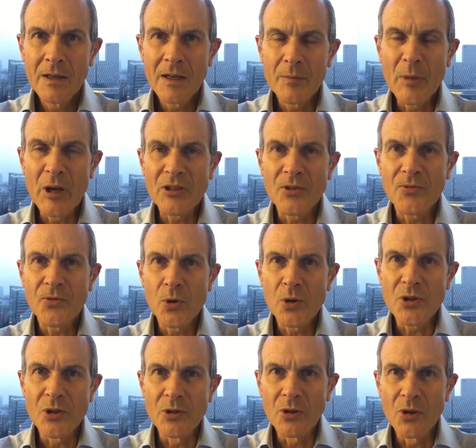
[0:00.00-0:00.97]
I'm at the
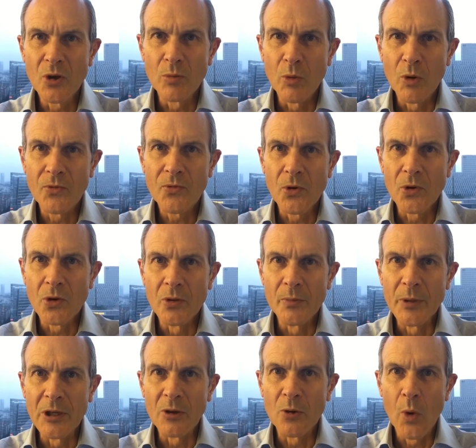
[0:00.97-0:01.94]
Fortune Global Forum
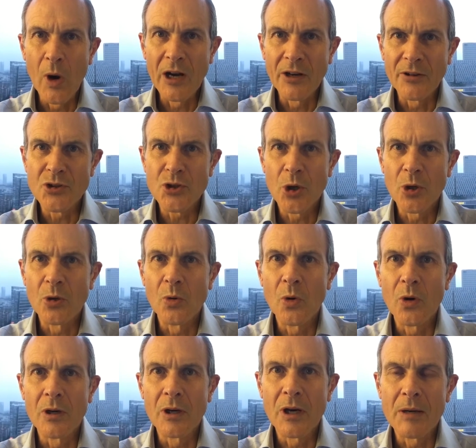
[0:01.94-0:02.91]
in Guangzhou,
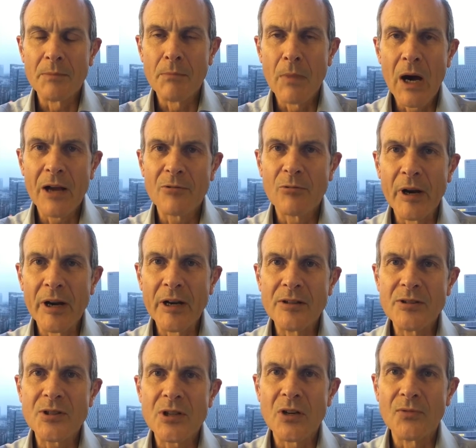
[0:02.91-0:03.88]
where I'm
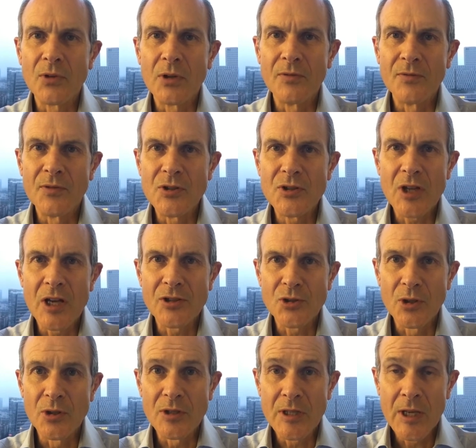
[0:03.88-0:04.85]
moderating several of the
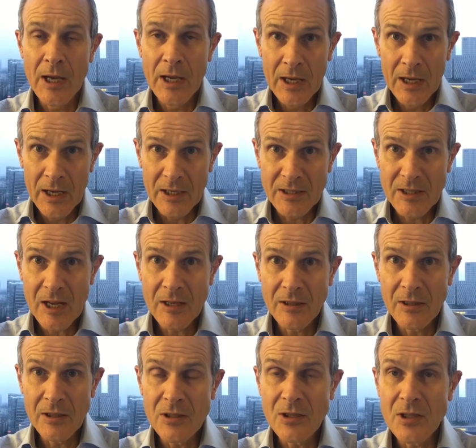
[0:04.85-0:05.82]
sessions.
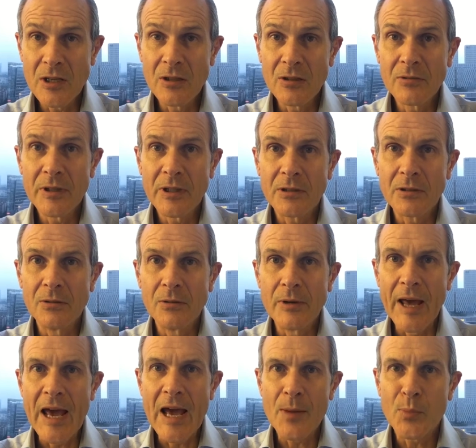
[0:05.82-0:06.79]
Attendees here include
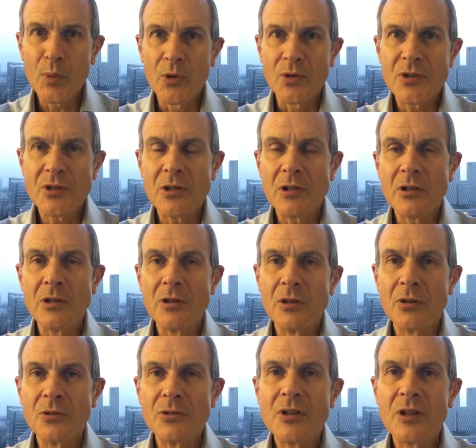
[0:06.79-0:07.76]
Apple
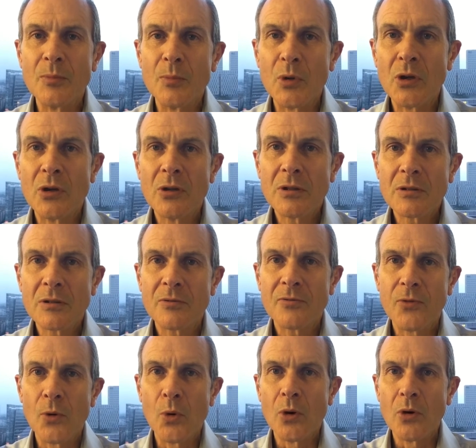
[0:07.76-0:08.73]
CEO Tim Cook,
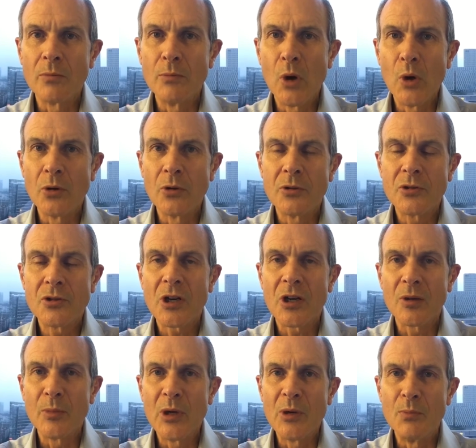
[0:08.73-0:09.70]
Ford Motor
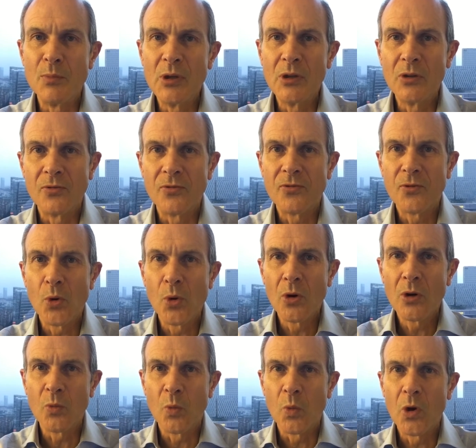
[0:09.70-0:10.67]
Chairman Bill
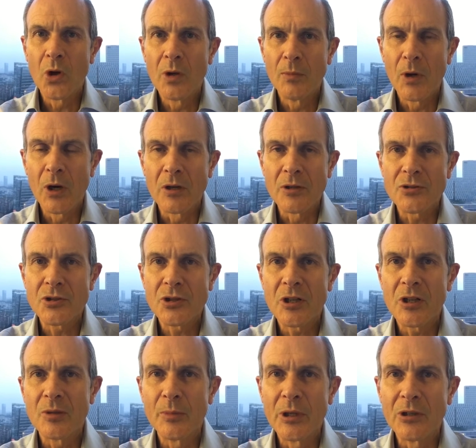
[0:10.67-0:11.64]
Ford, Walmart
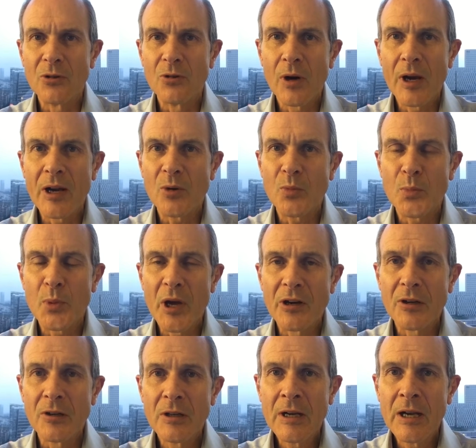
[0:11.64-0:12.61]
Chairman Greg
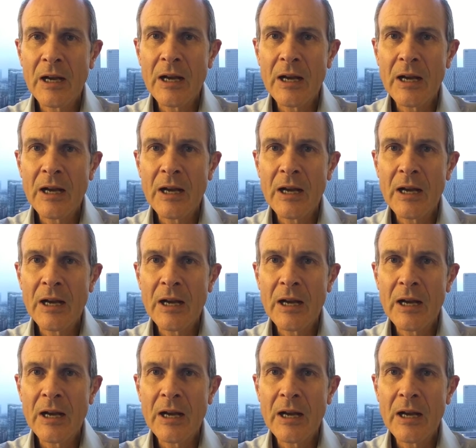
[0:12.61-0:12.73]
Penner,